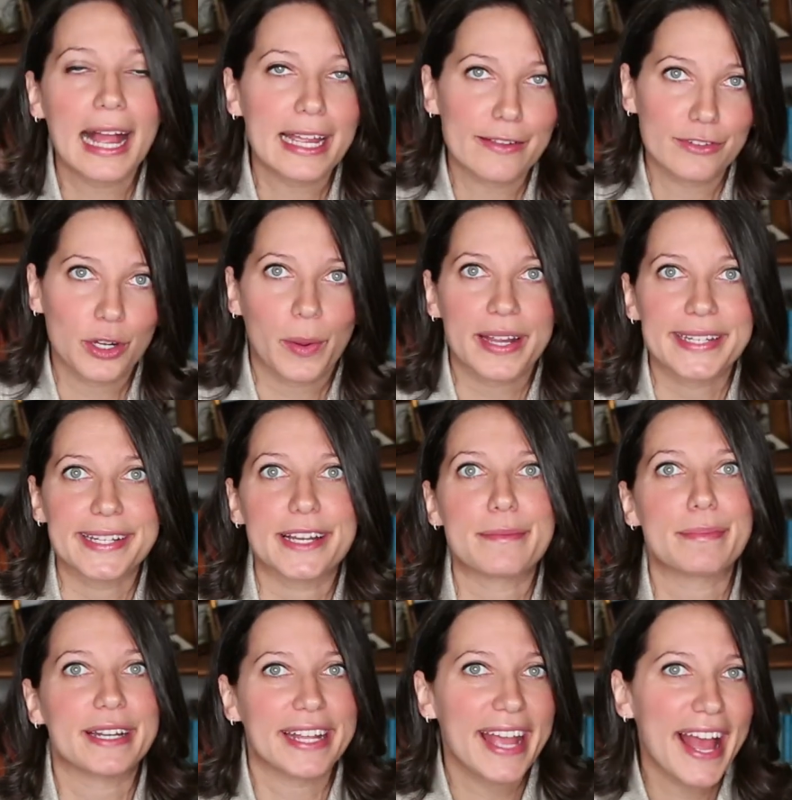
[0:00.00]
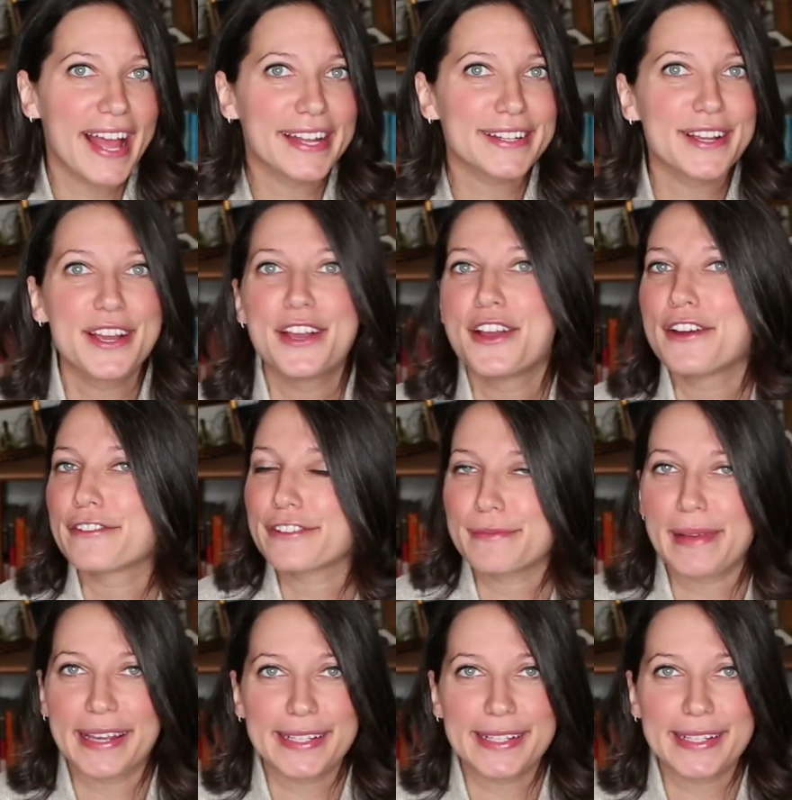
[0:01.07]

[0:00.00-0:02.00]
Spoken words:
I have no idea. But again, from my